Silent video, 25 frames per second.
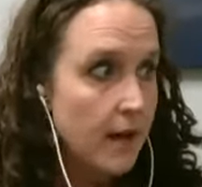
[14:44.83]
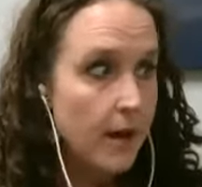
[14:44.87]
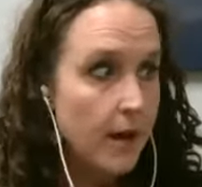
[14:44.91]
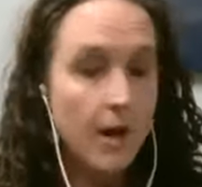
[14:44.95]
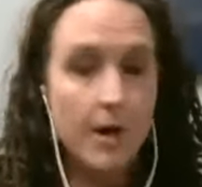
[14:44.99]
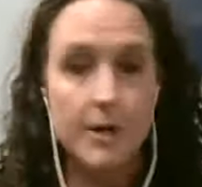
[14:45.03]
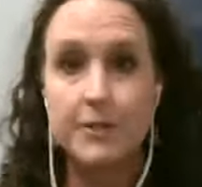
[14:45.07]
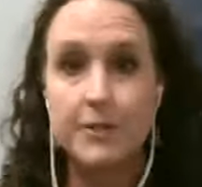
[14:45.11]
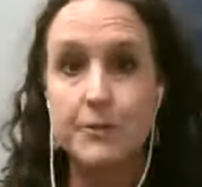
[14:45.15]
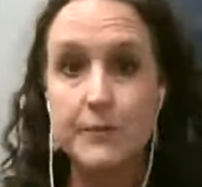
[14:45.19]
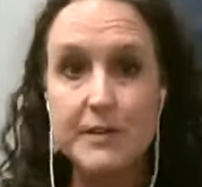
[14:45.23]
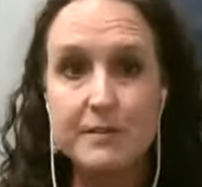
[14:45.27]

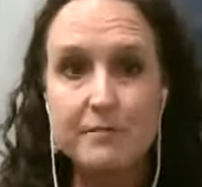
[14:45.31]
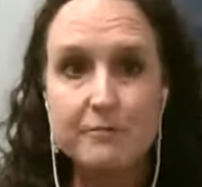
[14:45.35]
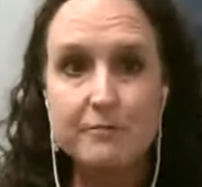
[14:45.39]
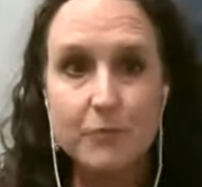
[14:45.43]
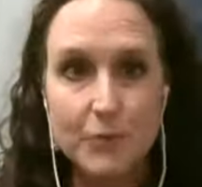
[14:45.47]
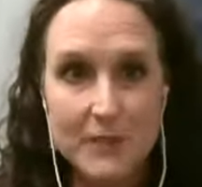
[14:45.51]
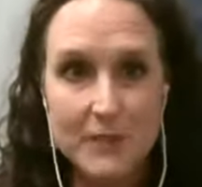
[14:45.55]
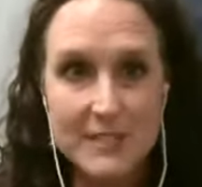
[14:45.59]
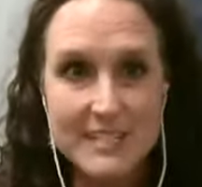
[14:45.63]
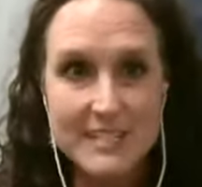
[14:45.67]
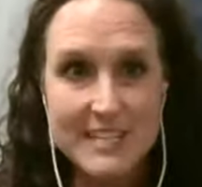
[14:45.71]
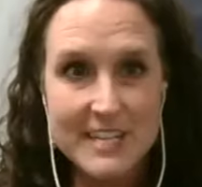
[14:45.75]
on the
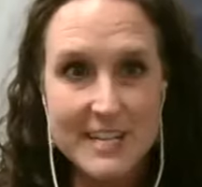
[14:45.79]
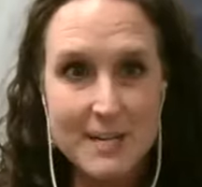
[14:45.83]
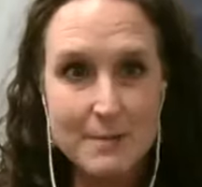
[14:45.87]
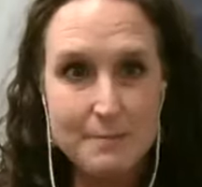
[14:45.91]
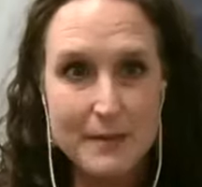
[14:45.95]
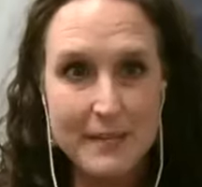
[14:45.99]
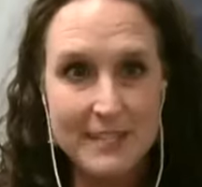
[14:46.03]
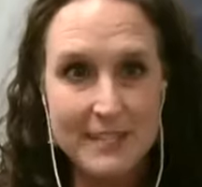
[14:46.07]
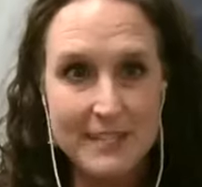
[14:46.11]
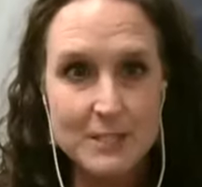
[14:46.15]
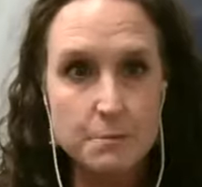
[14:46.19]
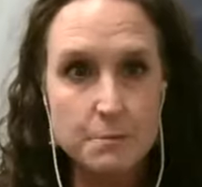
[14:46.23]
Revoir team,
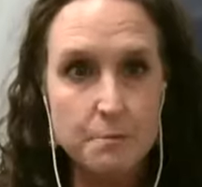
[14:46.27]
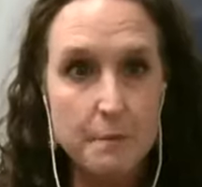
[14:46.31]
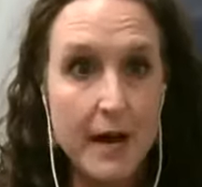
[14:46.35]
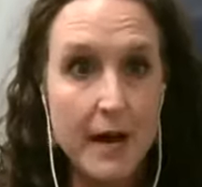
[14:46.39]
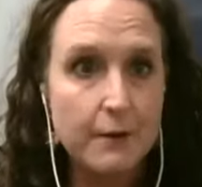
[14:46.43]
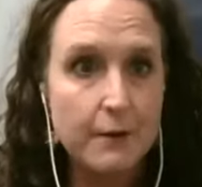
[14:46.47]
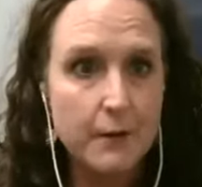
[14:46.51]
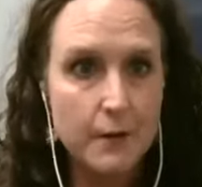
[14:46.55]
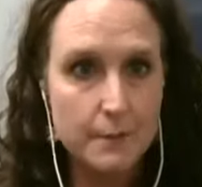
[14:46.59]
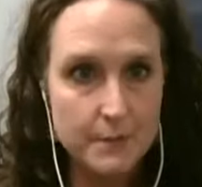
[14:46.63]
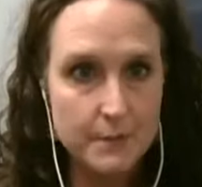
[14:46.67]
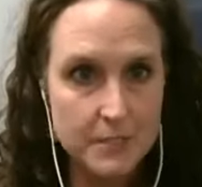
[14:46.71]
and it's
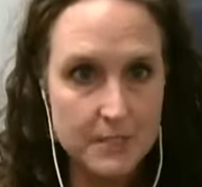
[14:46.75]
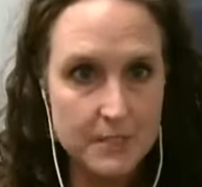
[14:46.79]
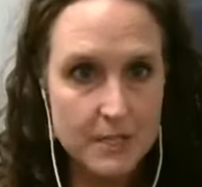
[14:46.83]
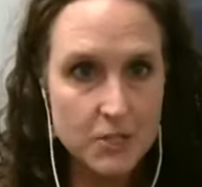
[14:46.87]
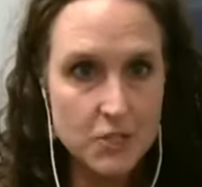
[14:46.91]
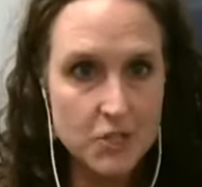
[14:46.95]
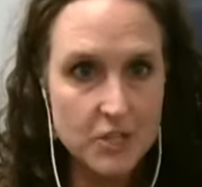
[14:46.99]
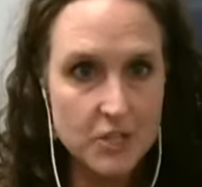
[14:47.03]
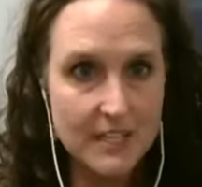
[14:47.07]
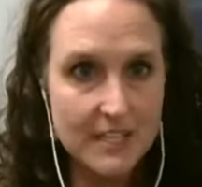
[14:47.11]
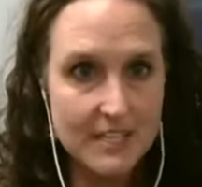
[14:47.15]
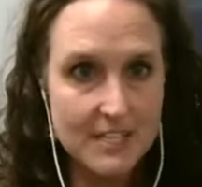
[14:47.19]
my
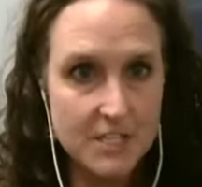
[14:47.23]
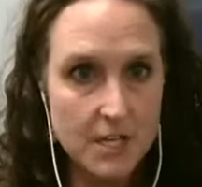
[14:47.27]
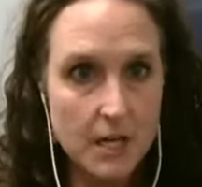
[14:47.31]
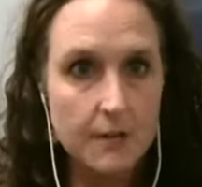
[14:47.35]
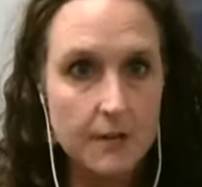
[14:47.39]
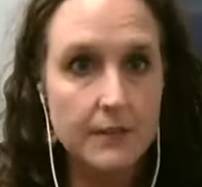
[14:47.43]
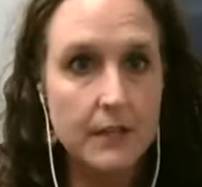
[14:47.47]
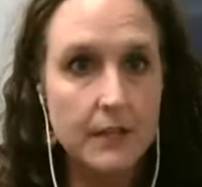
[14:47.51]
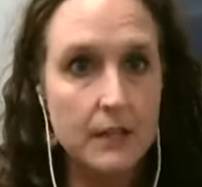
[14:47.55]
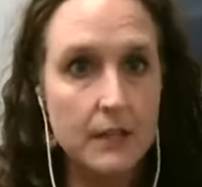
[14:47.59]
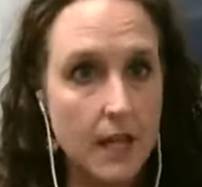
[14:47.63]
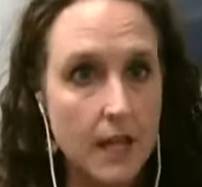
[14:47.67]
reputation that's
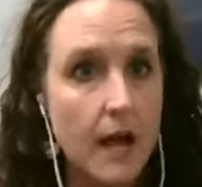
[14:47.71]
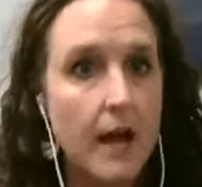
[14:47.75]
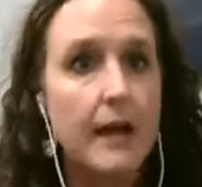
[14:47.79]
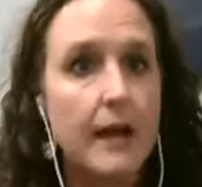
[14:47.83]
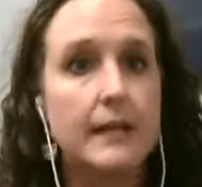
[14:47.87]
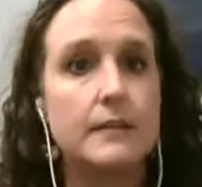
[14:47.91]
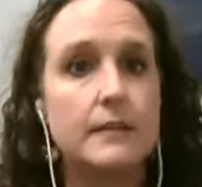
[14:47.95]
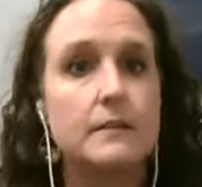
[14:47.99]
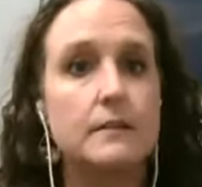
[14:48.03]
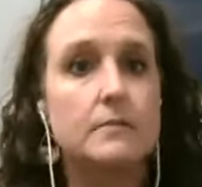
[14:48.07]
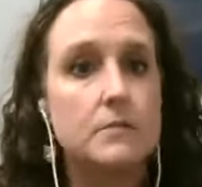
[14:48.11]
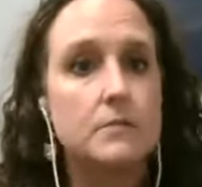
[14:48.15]
on the
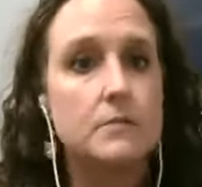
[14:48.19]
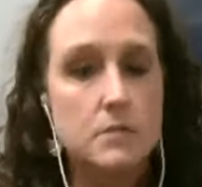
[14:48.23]
line.